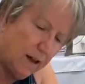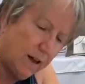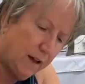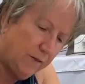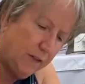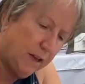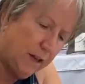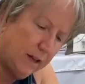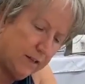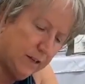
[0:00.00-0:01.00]
I have
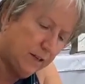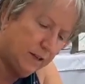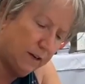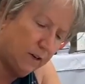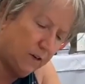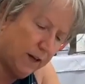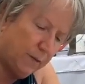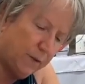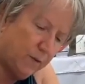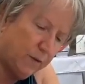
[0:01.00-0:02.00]
the idea that it'll
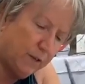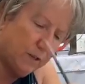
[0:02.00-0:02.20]
happen